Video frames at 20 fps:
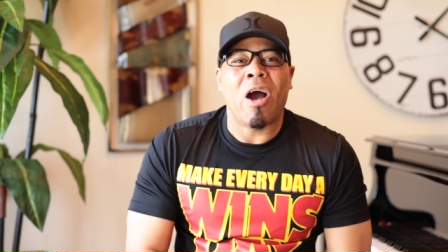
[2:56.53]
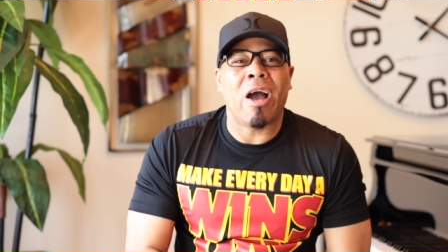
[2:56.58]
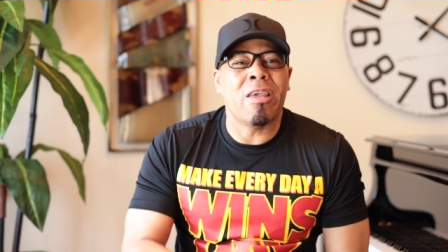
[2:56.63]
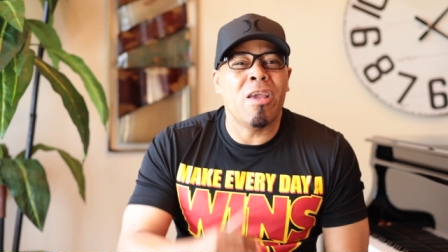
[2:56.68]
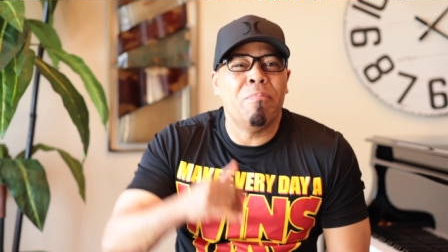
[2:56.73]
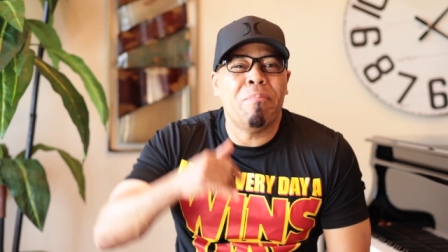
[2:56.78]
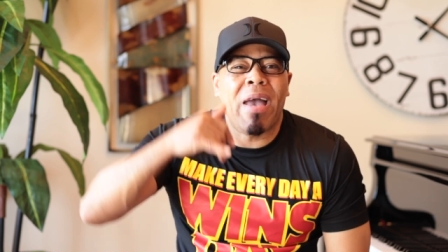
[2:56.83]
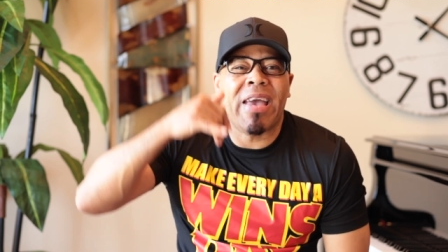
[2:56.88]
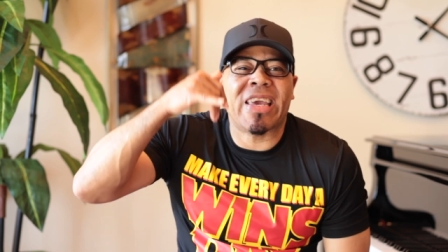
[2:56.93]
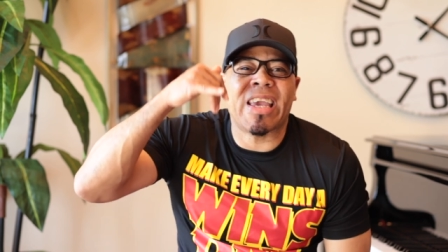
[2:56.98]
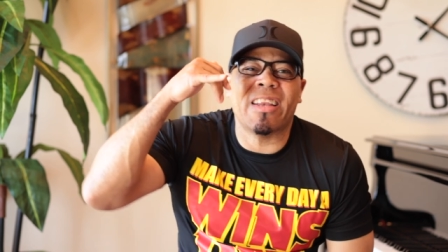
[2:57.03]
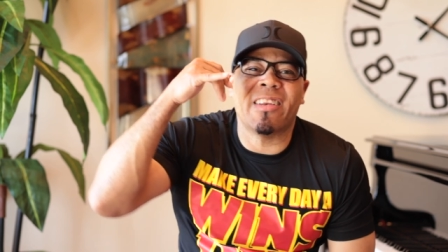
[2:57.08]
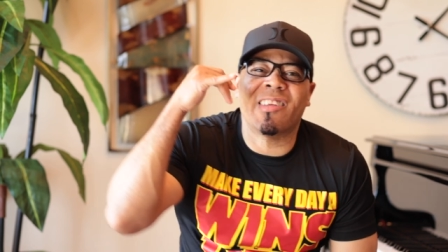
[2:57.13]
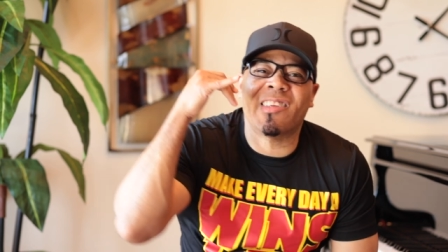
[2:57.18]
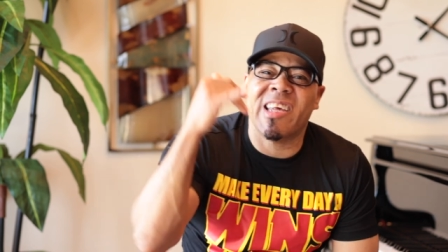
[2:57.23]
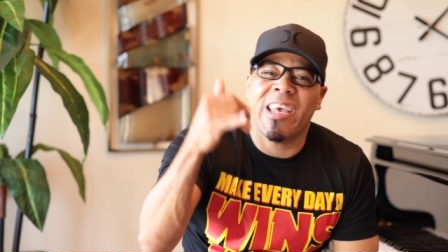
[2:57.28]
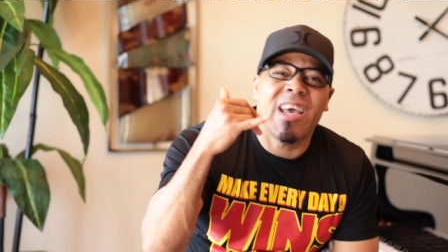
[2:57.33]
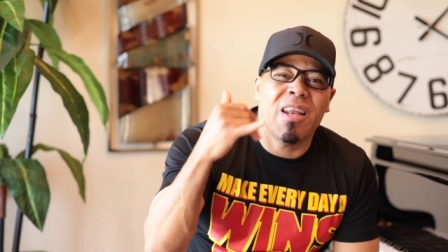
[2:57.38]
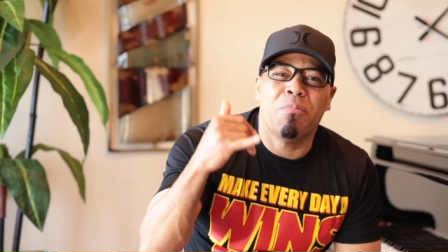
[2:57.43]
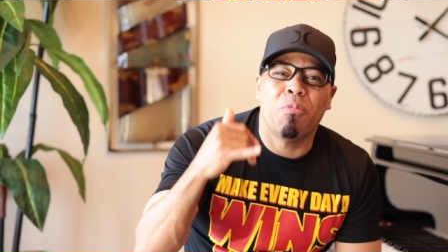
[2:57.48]
Are you
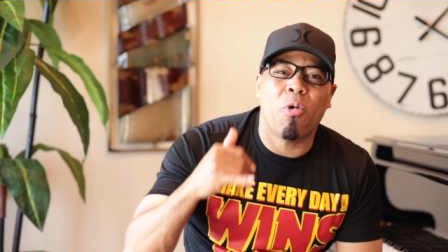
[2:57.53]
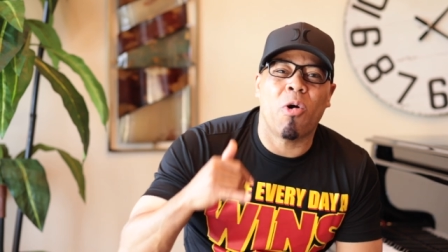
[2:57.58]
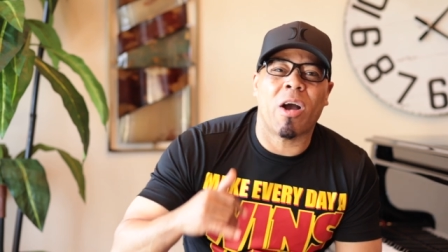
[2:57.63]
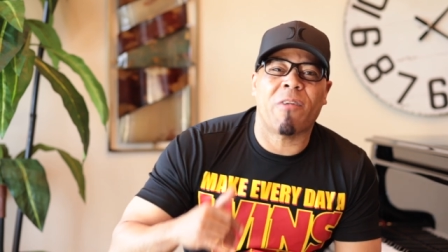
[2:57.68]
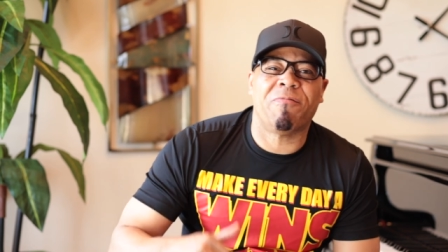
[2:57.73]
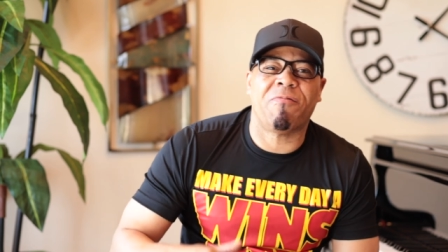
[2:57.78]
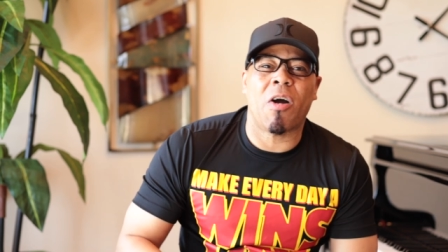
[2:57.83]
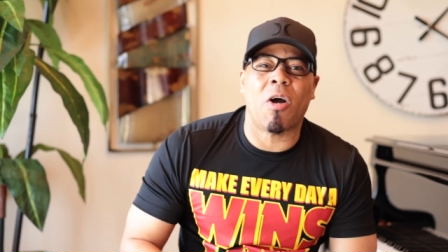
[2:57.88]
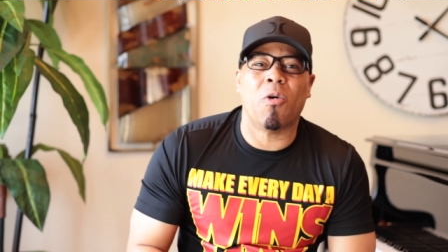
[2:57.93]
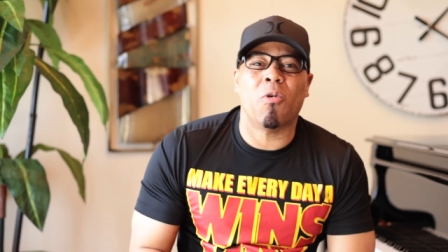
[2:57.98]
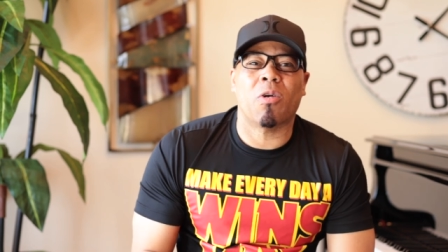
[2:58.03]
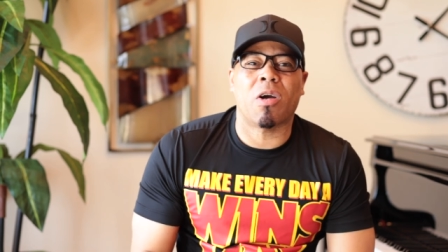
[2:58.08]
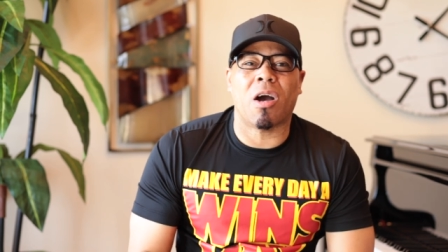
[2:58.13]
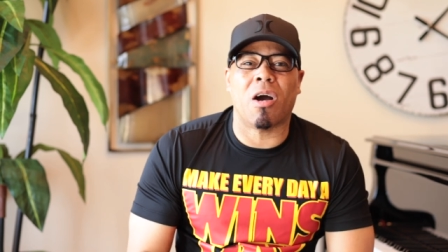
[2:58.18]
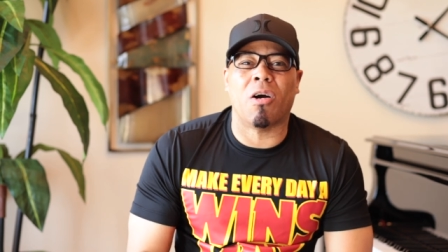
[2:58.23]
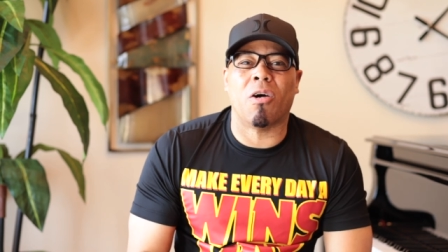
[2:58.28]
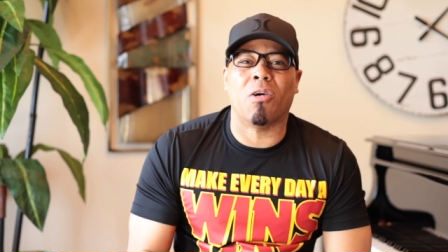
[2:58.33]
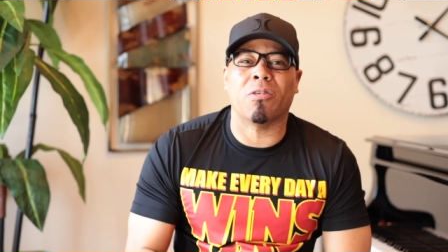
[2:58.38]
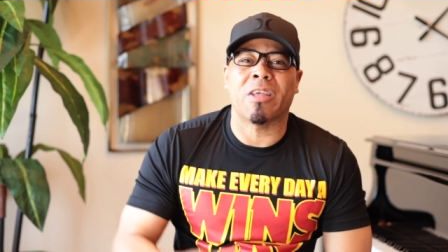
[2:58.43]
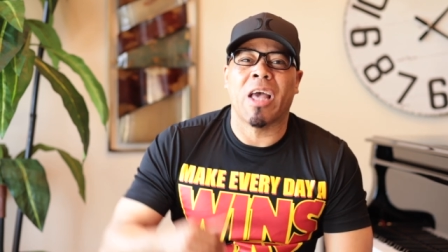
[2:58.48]
making 10 more phone
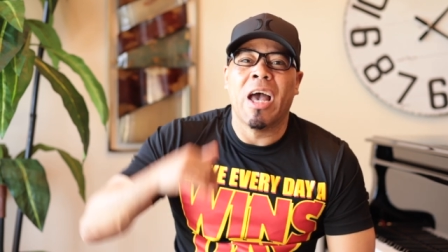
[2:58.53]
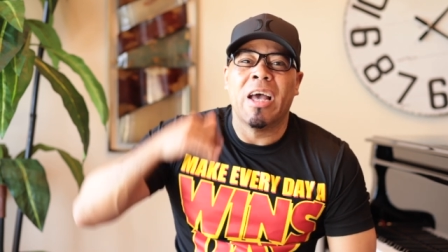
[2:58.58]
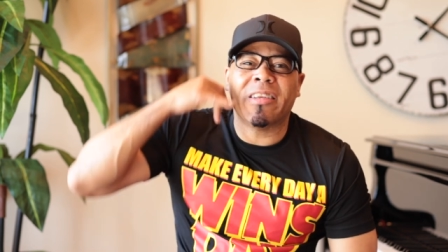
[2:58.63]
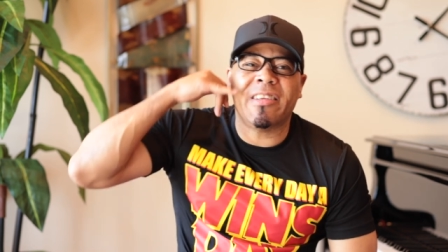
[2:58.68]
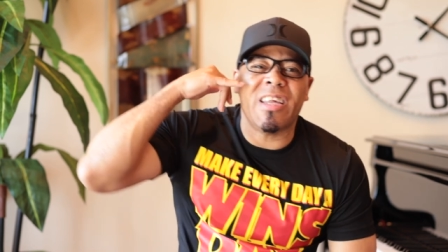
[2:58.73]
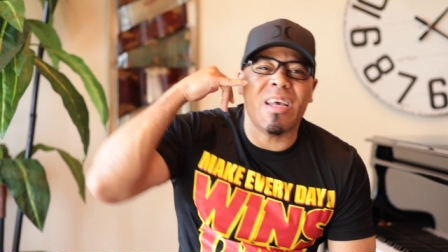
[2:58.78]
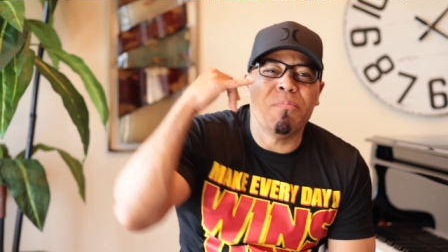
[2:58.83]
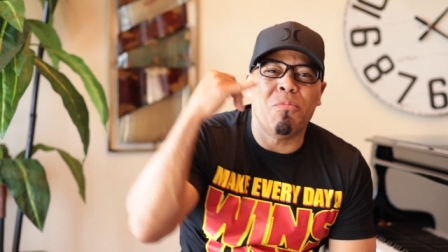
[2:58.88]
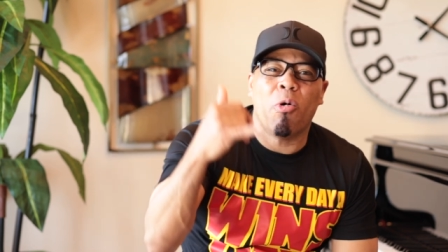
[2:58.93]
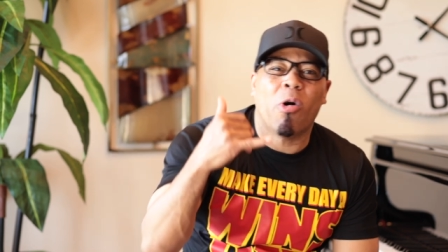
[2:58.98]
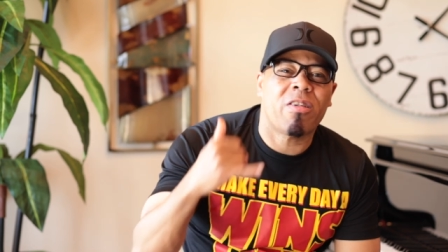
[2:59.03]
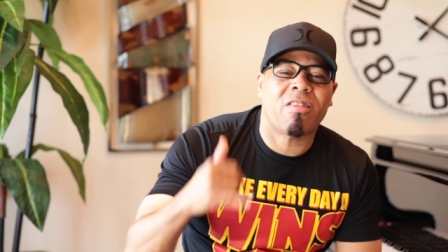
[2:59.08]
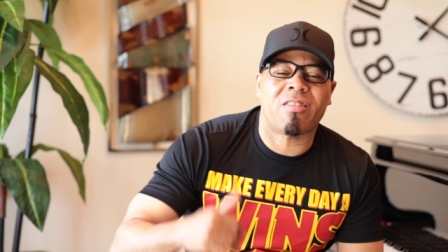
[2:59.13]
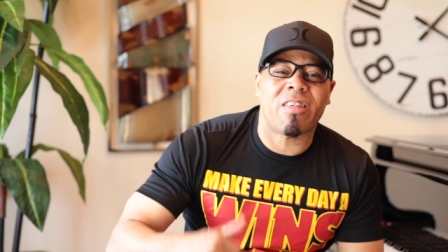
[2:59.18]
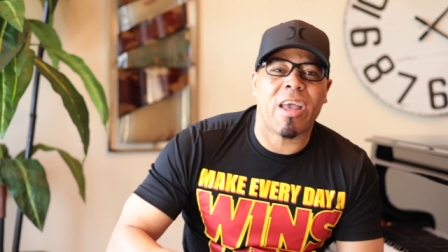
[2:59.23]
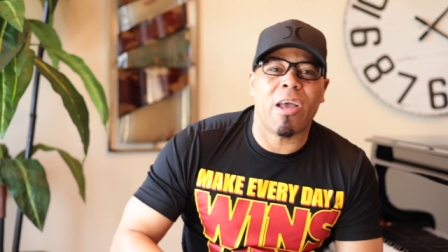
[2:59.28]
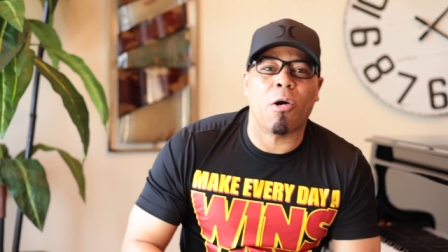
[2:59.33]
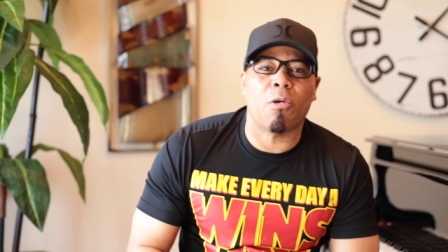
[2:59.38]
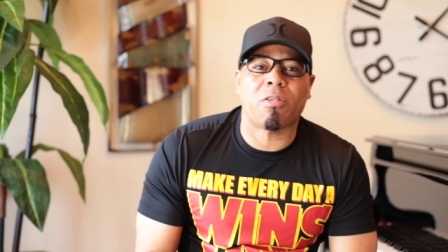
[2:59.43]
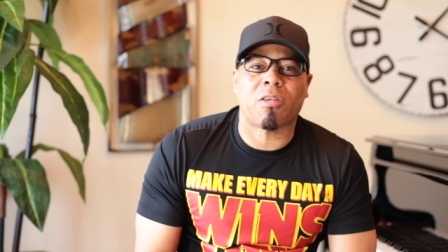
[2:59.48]
calls, 10 more
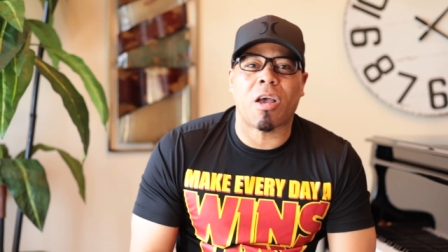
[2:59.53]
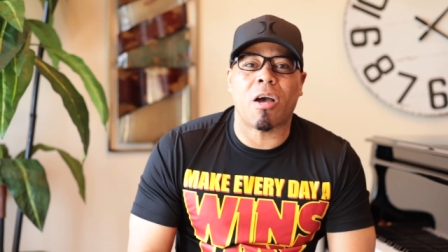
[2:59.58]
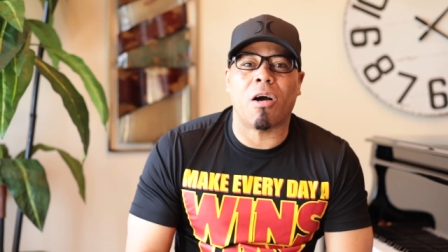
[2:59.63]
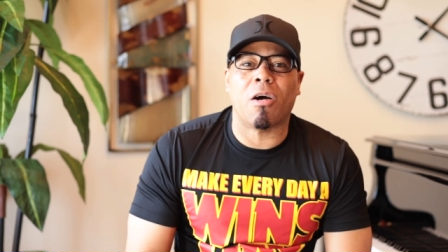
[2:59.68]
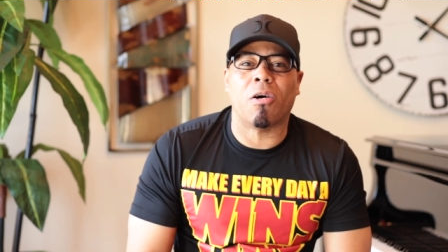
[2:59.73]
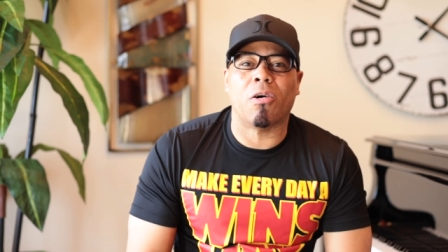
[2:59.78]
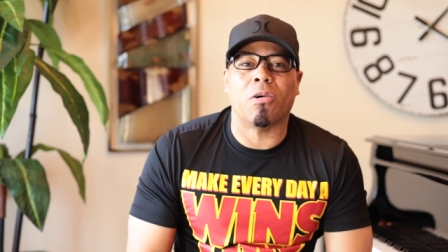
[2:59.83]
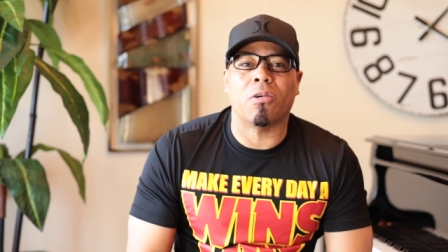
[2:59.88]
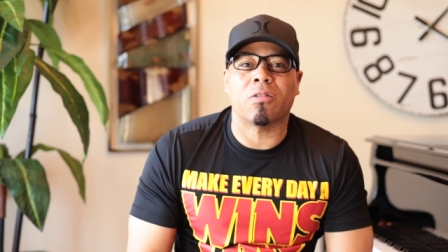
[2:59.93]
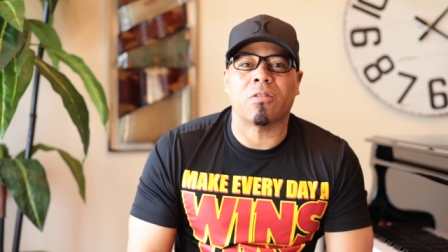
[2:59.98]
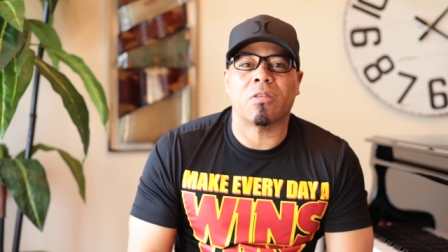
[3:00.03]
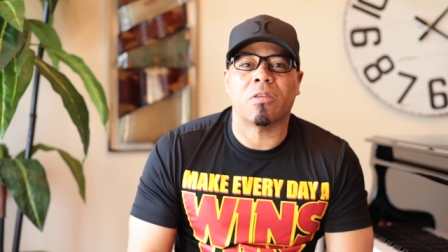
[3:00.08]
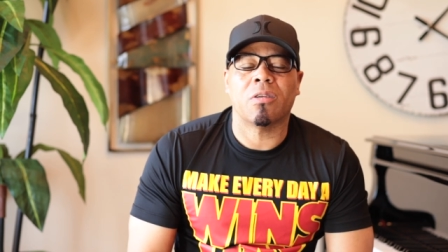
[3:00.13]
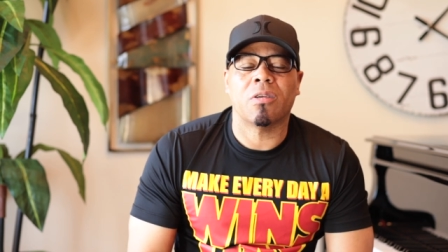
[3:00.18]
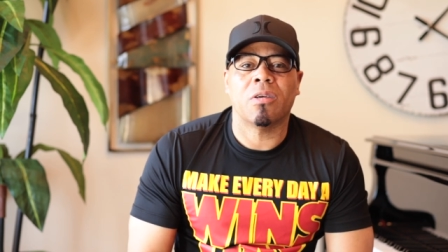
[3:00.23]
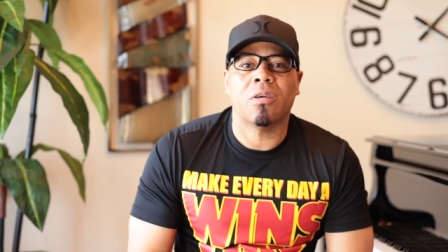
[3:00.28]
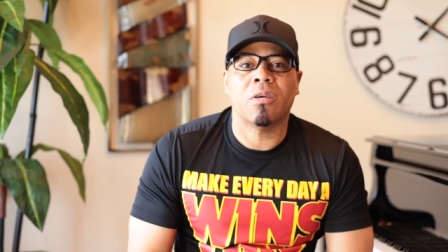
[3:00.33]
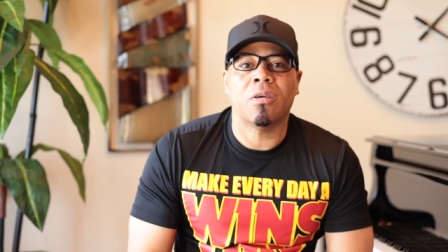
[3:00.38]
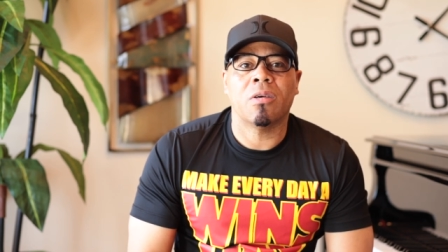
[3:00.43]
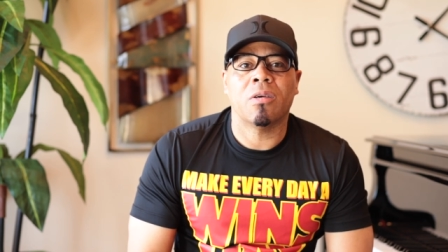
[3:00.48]
sales calls?